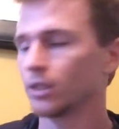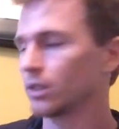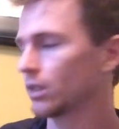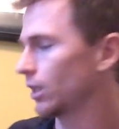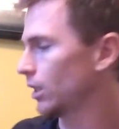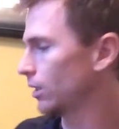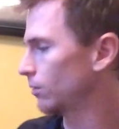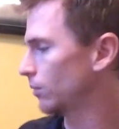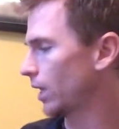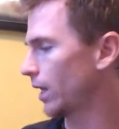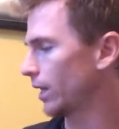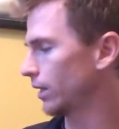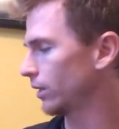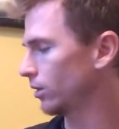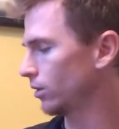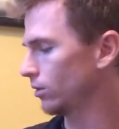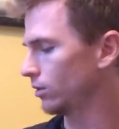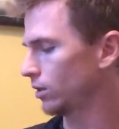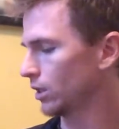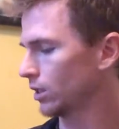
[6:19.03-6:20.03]
Team
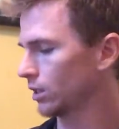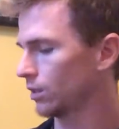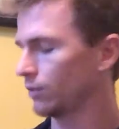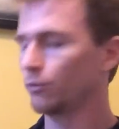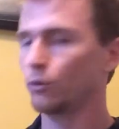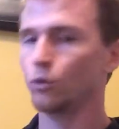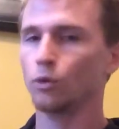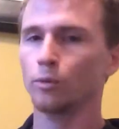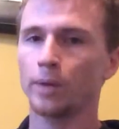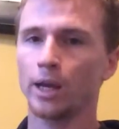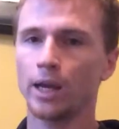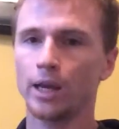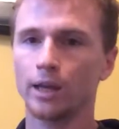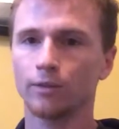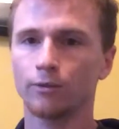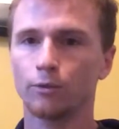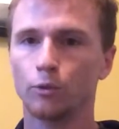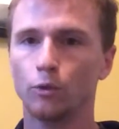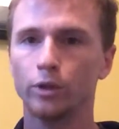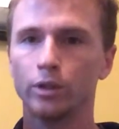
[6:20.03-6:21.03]
Latitude 64
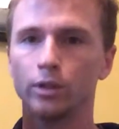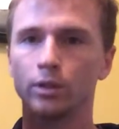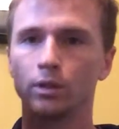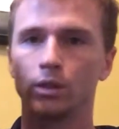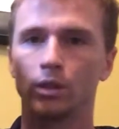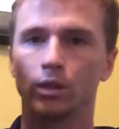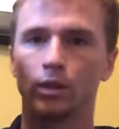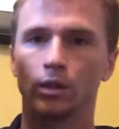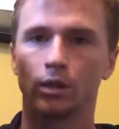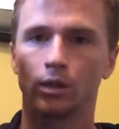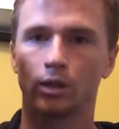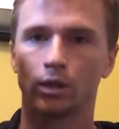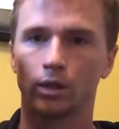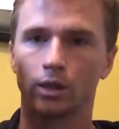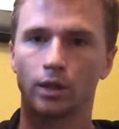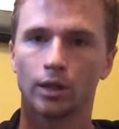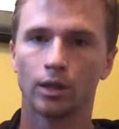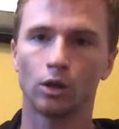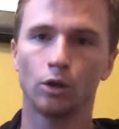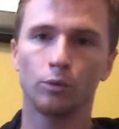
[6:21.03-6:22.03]
bag for you,
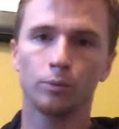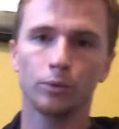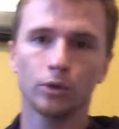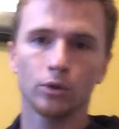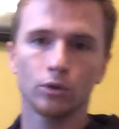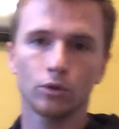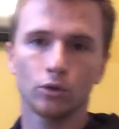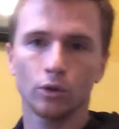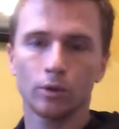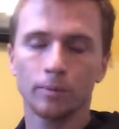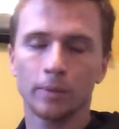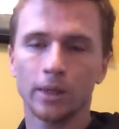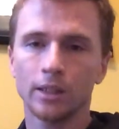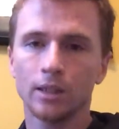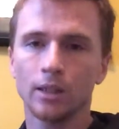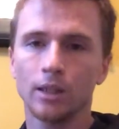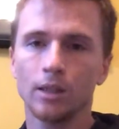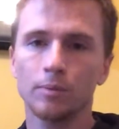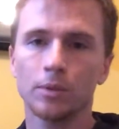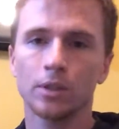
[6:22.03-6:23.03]
and I hope you enjoyed my
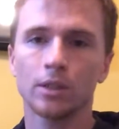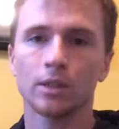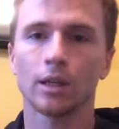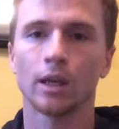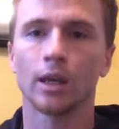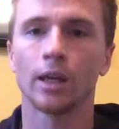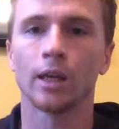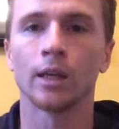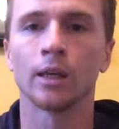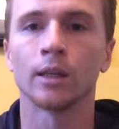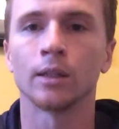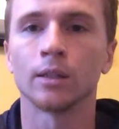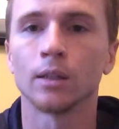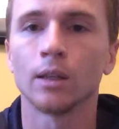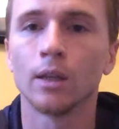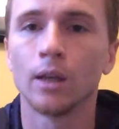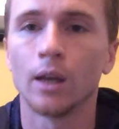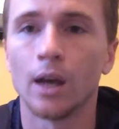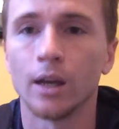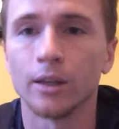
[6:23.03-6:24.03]
tips, and
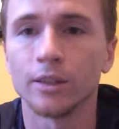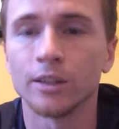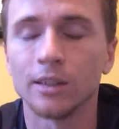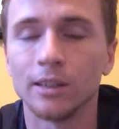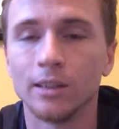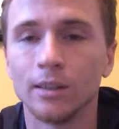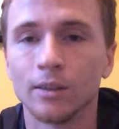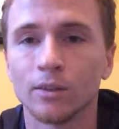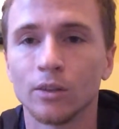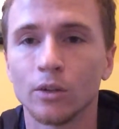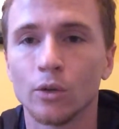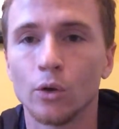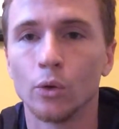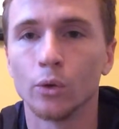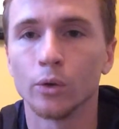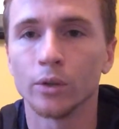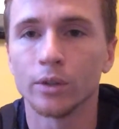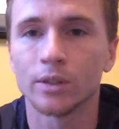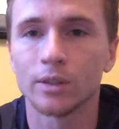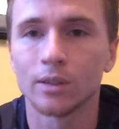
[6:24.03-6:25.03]
I'll see you on the
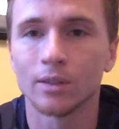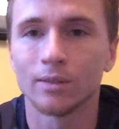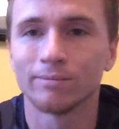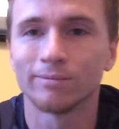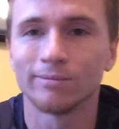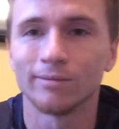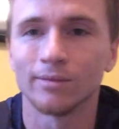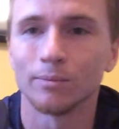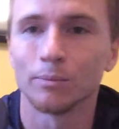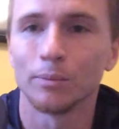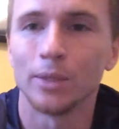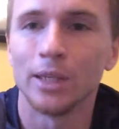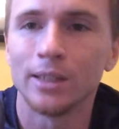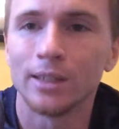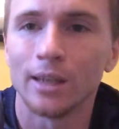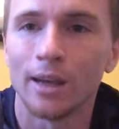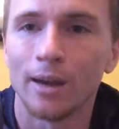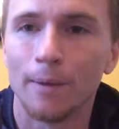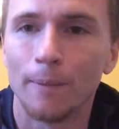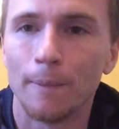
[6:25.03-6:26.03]
course.
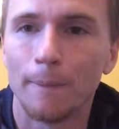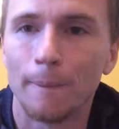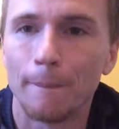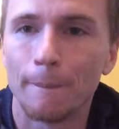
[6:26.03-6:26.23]
Peace out.